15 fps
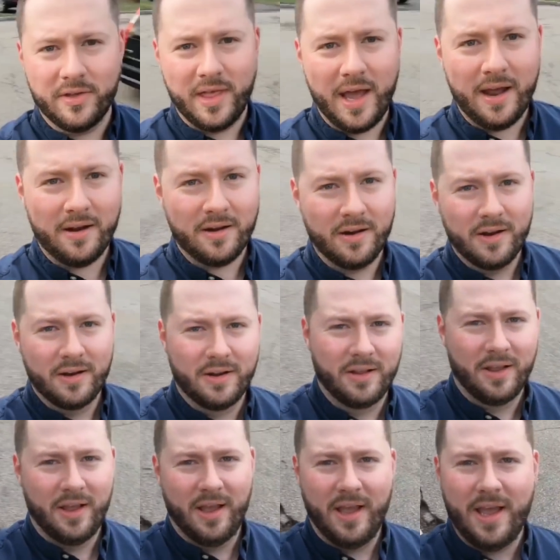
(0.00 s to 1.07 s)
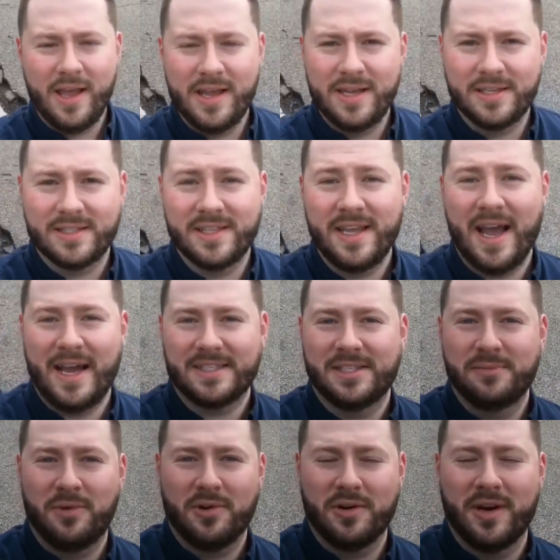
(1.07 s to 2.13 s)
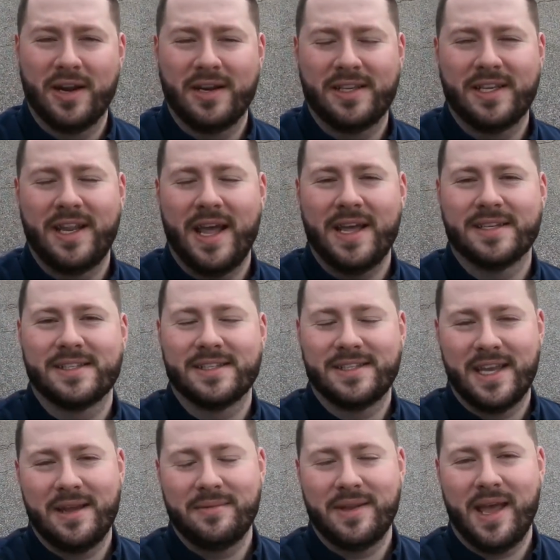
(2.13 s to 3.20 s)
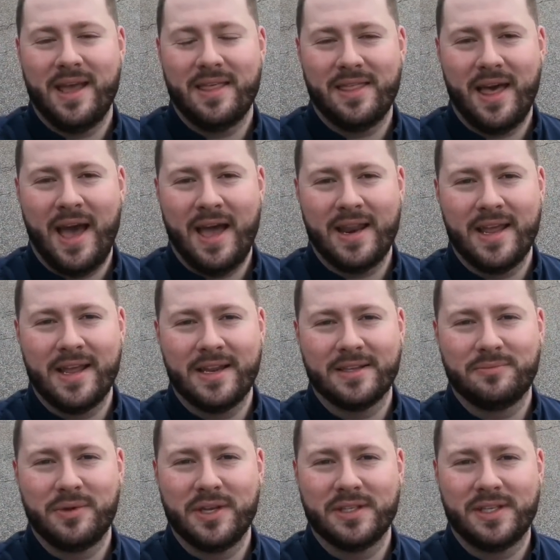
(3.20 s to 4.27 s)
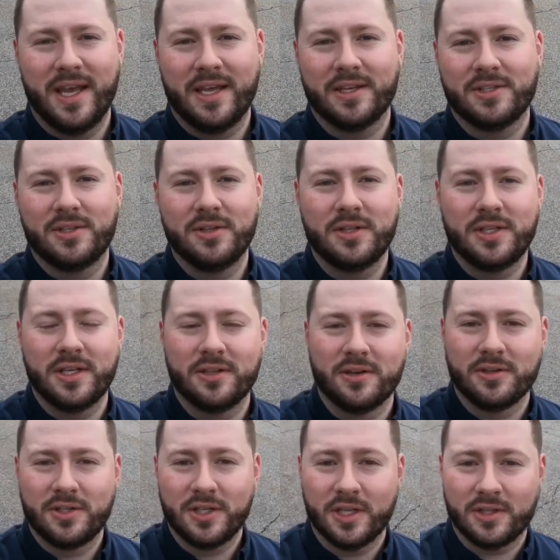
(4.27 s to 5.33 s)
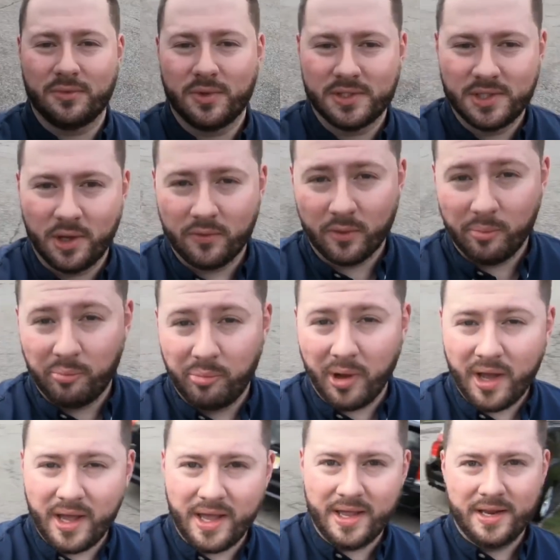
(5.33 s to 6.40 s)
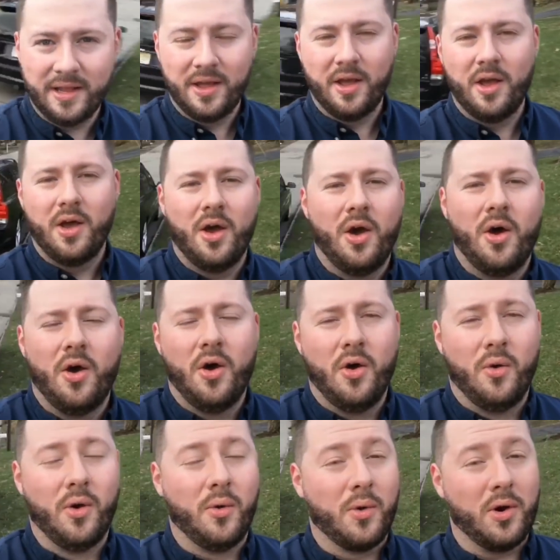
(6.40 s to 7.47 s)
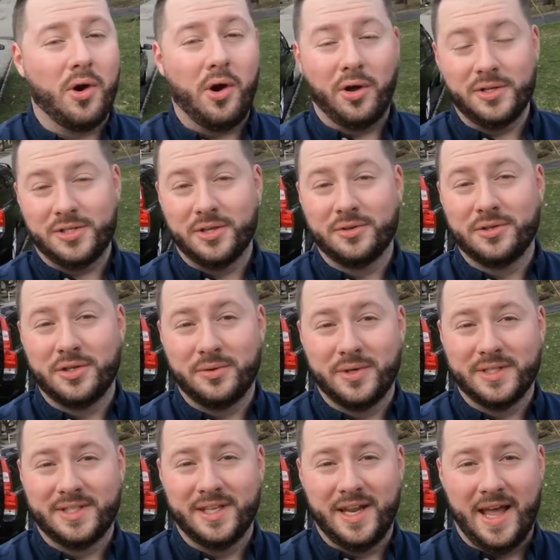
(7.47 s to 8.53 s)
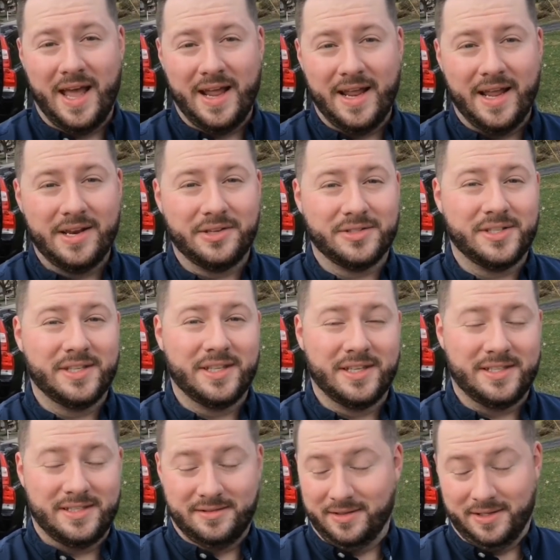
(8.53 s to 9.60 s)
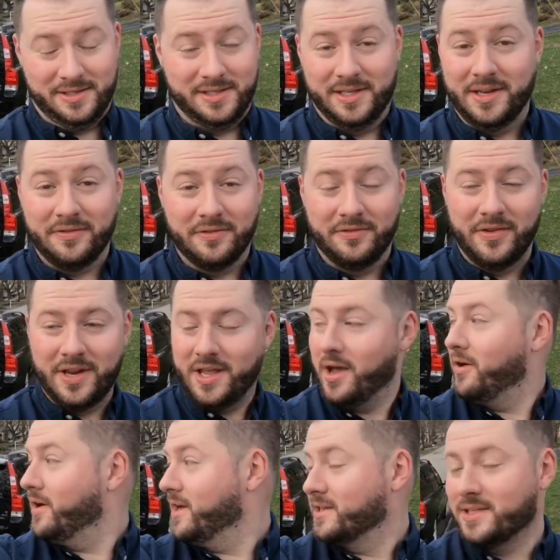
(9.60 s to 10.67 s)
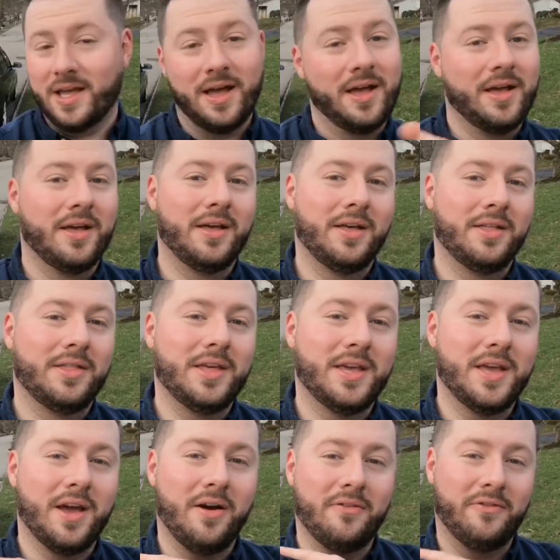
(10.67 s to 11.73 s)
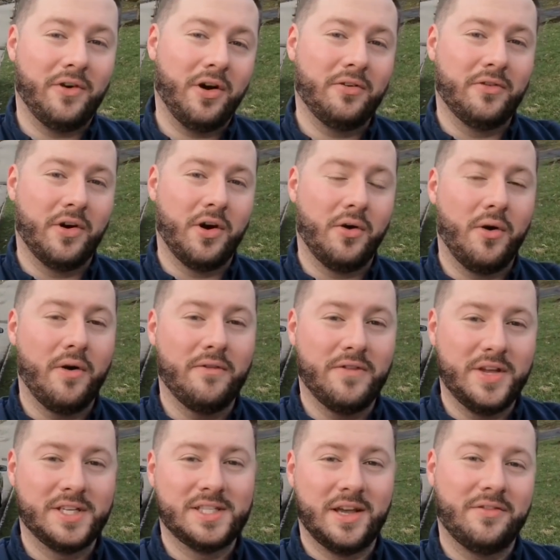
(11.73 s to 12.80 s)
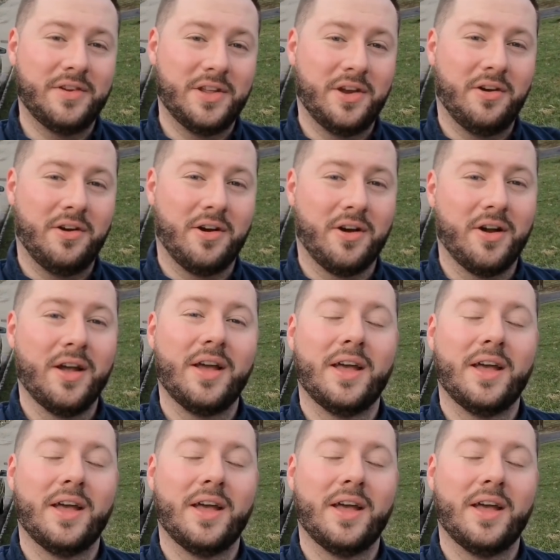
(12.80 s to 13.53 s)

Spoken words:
there is the Aston Martin, and today is the same day that it is being taken to the dealer to get the once over. But what we're also doing today, and you'll see this is a different video, is the Volvo V70R